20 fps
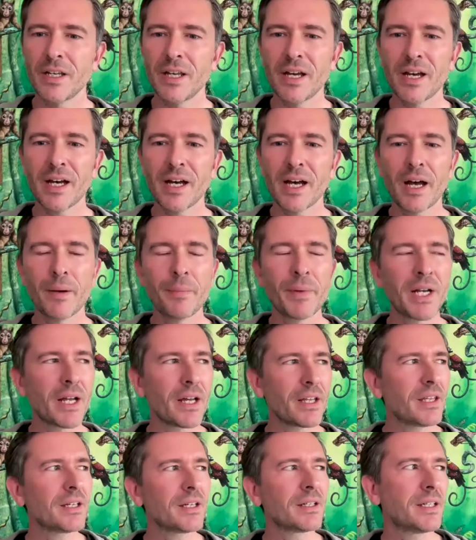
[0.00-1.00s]
Yeah. I mean,
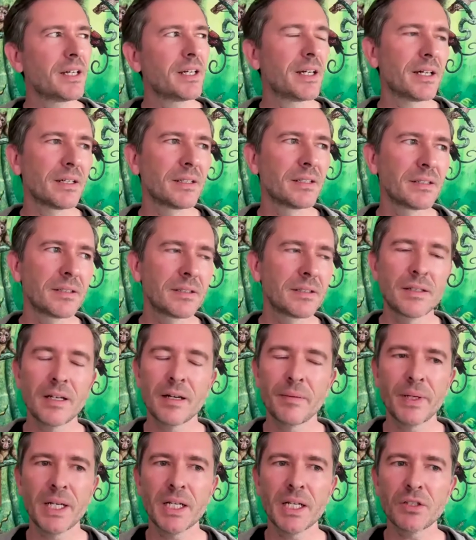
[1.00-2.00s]
I think, yeah.
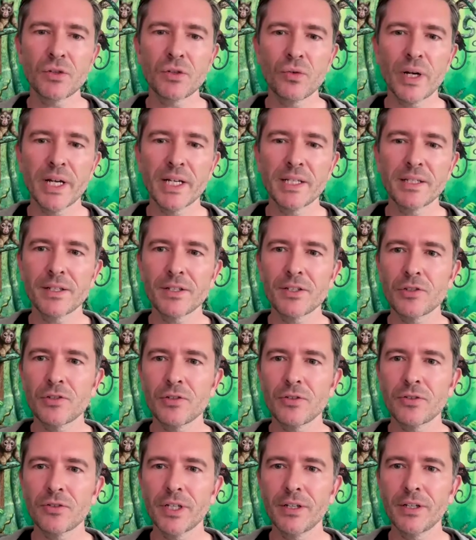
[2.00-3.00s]
I mean, there's always a
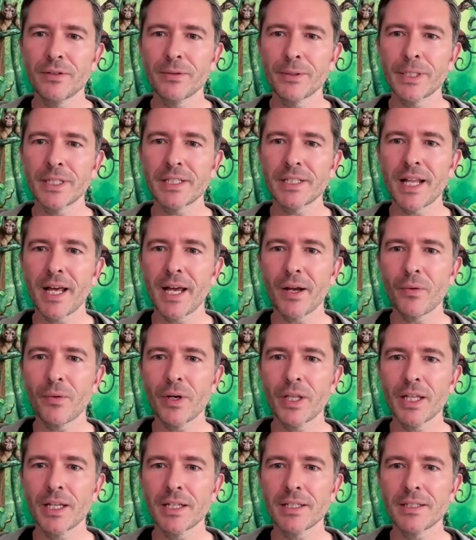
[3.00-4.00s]
story. You know what it's like
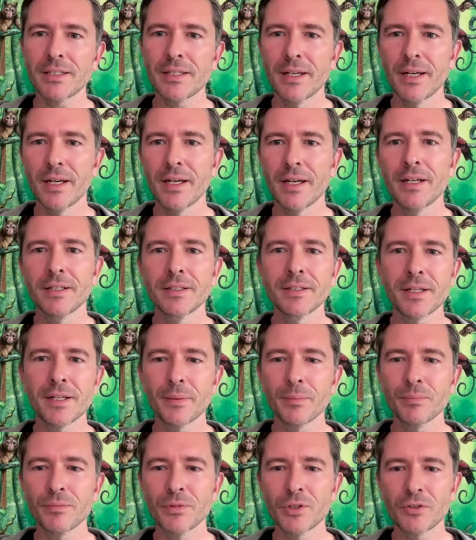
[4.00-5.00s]
when there's
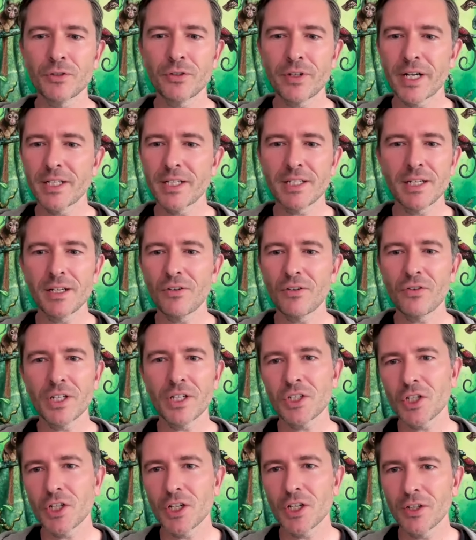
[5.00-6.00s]
some crazy
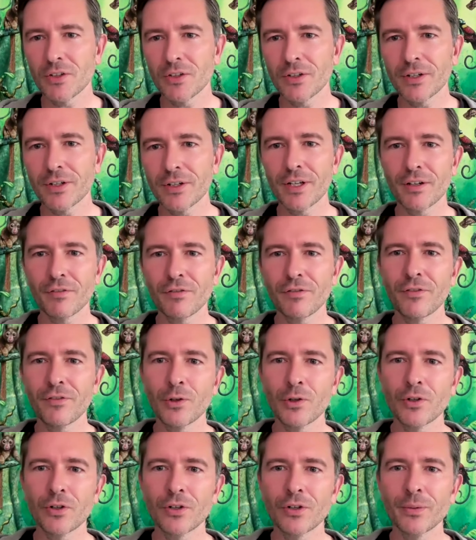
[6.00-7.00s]
creature you're looking
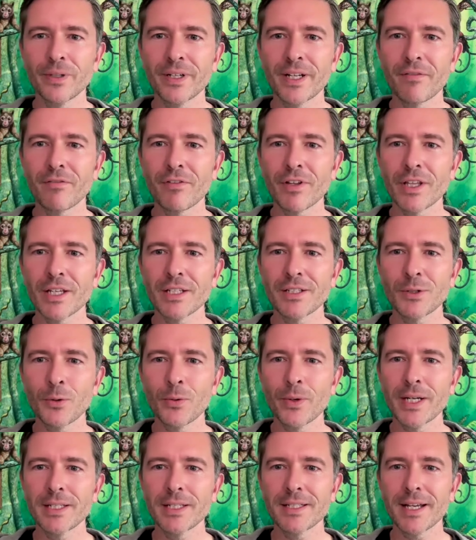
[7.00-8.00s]
for or whatever. There's
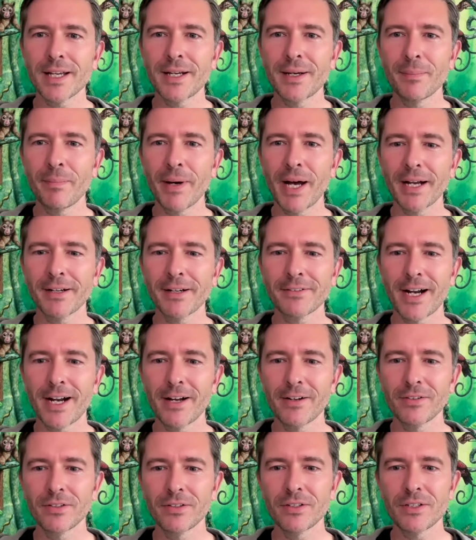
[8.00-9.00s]
always like a
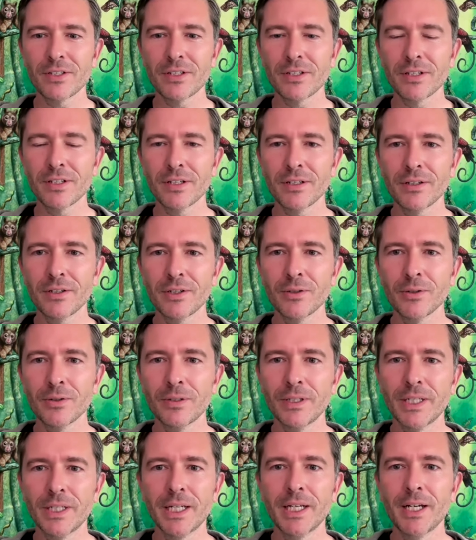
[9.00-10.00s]
background to the
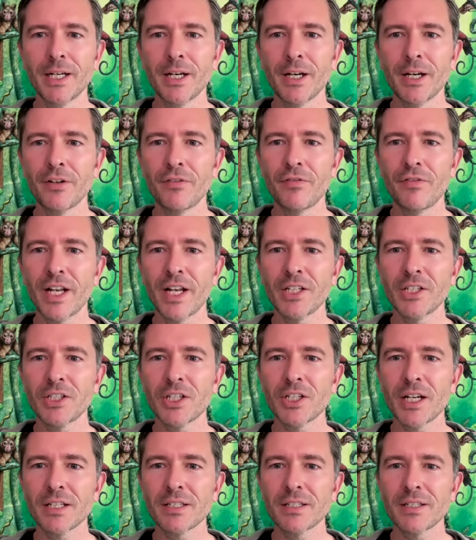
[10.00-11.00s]
whole
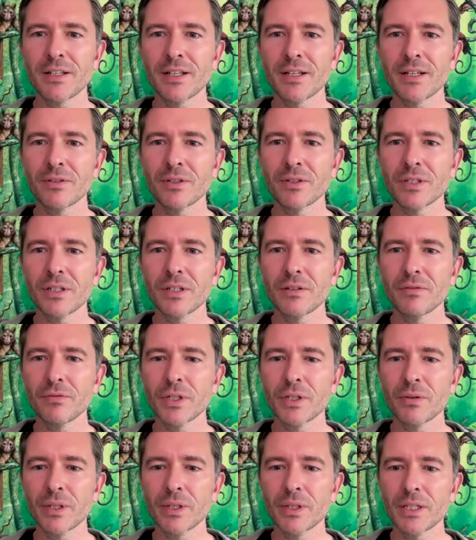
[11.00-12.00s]
adventure. So that was kind of
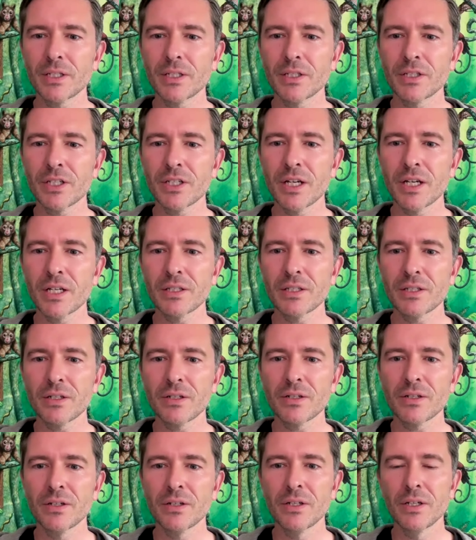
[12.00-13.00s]
what I wanted to share
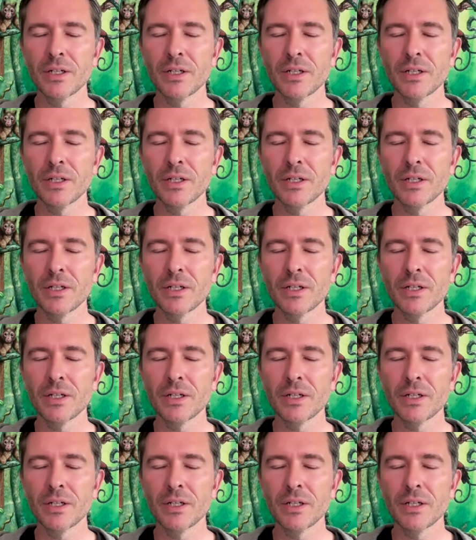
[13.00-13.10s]
too.